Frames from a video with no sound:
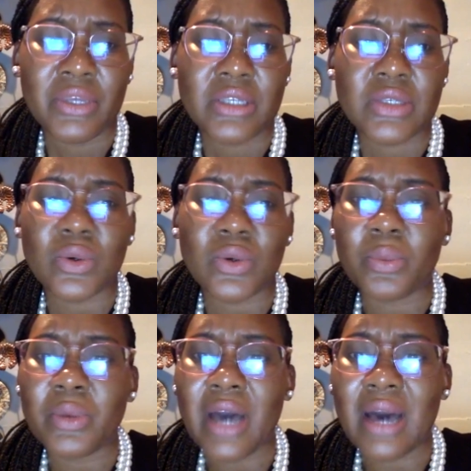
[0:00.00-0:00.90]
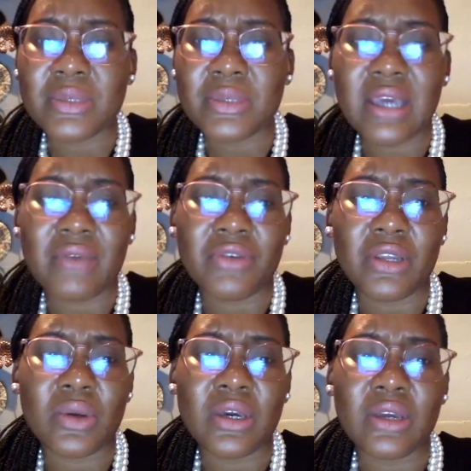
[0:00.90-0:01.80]
So perhaps, Kevin,
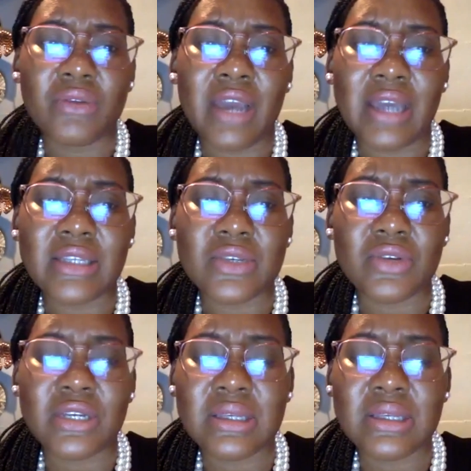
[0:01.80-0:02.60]
you can reiterate